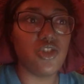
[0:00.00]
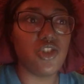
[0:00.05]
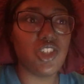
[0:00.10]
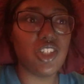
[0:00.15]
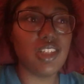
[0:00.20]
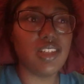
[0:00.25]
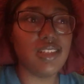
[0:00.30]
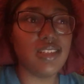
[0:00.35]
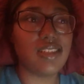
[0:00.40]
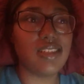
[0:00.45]

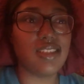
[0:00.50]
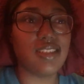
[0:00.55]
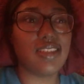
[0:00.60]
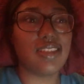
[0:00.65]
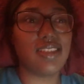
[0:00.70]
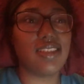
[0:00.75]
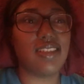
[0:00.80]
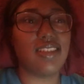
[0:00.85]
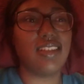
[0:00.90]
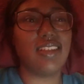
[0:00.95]
just
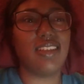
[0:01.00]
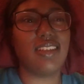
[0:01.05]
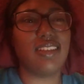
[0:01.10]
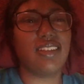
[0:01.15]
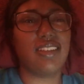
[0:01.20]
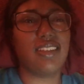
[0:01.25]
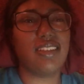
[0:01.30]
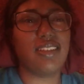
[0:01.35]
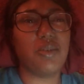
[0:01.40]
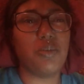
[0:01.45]

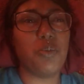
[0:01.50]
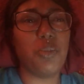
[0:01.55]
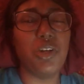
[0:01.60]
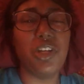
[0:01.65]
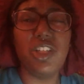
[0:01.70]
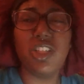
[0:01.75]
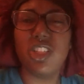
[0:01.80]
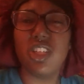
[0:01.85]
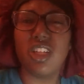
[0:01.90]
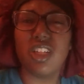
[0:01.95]

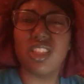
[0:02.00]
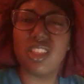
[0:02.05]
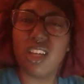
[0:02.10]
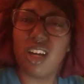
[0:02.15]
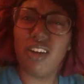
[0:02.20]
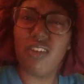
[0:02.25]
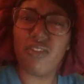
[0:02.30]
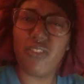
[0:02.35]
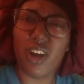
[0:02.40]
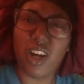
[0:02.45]
put
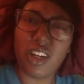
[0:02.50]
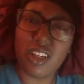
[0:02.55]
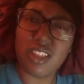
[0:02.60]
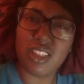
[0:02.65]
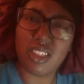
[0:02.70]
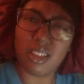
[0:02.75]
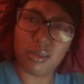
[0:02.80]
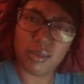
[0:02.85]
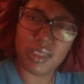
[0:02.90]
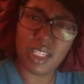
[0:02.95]
yourself first
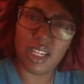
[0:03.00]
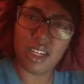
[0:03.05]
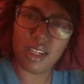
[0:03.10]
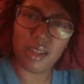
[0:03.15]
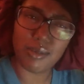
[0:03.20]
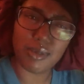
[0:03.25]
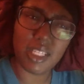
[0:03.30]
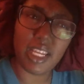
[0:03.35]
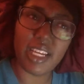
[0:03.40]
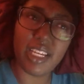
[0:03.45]

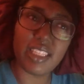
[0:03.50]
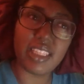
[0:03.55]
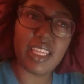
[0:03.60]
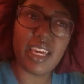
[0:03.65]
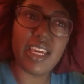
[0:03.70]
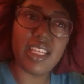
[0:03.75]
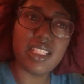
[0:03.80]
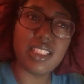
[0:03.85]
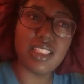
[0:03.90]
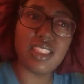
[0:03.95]
sometimes like
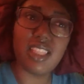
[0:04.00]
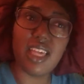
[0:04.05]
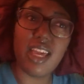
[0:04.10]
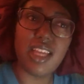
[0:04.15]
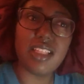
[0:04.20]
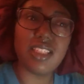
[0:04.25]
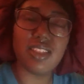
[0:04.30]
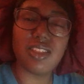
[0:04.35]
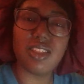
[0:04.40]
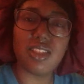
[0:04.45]
that
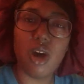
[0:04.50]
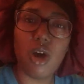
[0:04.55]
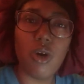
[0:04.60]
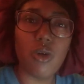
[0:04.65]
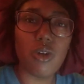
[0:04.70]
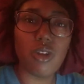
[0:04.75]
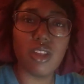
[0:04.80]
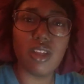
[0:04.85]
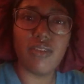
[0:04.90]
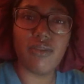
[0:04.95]
that's
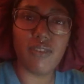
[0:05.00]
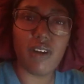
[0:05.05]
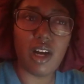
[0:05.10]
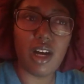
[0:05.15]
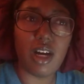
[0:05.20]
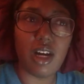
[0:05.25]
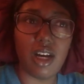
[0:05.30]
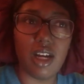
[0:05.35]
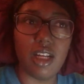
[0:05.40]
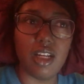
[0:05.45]
totally
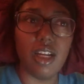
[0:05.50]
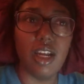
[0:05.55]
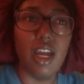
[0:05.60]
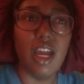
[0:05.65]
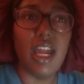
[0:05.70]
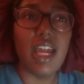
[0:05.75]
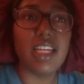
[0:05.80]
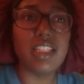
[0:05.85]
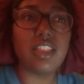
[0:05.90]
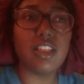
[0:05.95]
fine
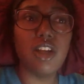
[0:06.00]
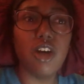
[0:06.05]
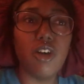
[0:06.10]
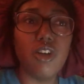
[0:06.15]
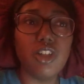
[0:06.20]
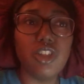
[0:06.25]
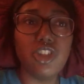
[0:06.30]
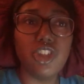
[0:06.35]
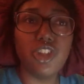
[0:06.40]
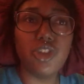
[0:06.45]
as
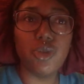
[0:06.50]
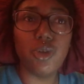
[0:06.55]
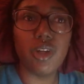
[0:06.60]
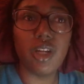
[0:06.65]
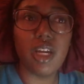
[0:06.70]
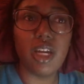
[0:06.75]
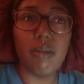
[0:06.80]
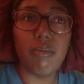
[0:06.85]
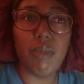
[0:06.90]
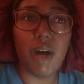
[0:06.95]
long as you're
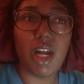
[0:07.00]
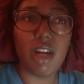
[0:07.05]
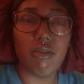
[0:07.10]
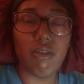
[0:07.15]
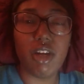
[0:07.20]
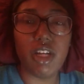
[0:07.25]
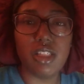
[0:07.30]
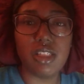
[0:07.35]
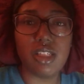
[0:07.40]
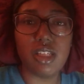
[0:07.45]
doing it in
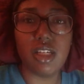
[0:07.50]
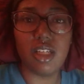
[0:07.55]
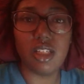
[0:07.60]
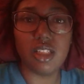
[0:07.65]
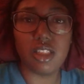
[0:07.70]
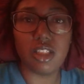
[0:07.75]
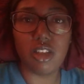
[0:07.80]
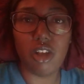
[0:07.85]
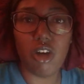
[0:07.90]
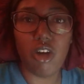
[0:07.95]
moderation and
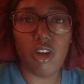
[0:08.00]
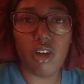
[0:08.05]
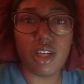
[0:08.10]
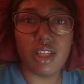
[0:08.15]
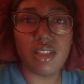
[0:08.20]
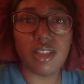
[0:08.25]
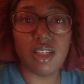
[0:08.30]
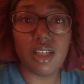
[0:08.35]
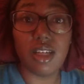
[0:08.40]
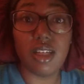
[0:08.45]
as long
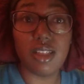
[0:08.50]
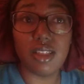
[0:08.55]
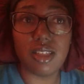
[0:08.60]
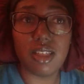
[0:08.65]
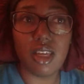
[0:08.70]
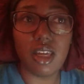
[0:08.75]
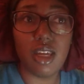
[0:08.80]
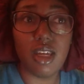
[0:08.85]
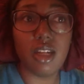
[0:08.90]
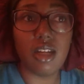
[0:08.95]
as the
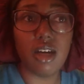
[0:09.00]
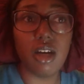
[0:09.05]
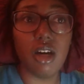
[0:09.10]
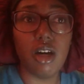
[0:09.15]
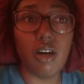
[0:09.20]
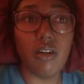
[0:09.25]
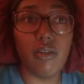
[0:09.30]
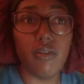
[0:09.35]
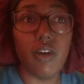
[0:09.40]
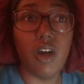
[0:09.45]
intent
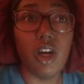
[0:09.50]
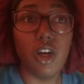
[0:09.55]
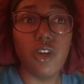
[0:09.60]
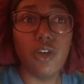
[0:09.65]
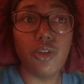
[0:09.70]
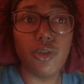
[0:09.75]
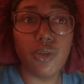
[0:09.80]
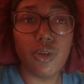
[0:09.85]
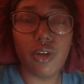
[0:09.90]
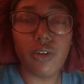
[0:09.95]
of
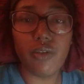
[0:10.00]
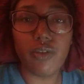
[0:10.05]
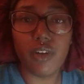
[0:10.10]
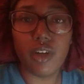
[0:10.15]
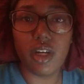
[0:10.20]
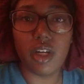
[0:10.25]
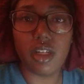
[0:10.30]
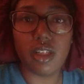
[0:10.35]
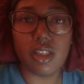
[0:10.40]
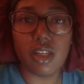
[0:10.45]
doing for
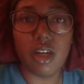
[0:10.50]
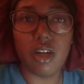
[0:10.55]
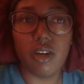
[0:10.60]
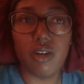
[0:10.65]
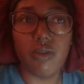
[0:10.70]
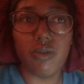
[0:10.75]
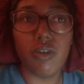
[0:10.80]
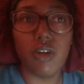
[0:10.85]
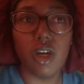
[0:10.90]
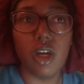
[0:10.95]

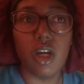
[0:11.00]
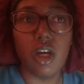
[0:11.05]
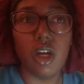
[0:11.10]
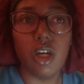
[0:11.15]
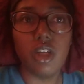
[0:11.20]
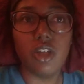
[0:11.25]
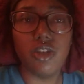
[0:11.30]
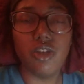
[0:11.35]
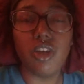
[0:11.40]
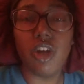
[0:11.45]
yourself
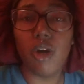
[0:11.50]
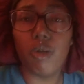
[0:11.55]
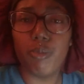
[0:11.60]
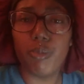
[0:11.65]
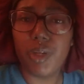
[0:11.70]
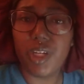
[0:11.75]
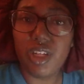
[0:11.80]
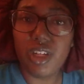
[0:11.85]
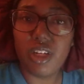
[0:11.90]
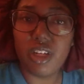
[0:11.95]
you know
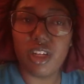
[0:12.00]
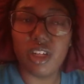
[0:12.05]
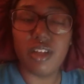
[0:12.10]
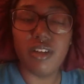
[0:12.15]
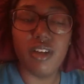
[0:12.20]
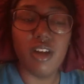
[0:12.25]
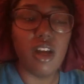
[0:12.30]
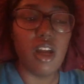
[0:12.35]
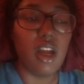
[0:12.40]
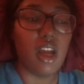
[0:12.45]
pure
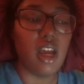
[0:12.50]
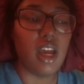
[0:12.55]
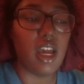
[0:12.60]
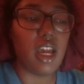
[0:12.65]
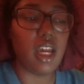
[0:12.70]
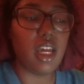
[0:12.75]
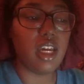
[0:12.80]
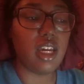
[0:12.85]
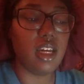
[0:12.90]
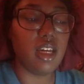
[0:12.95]

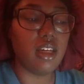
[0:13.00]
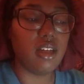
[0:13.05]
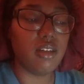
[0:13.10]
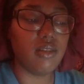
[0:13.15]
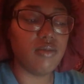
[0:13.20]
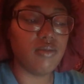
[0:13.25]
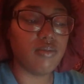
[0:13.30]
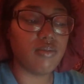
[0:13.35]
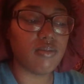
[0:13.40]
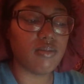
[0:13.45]

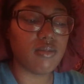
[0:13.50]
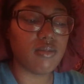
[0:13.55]
and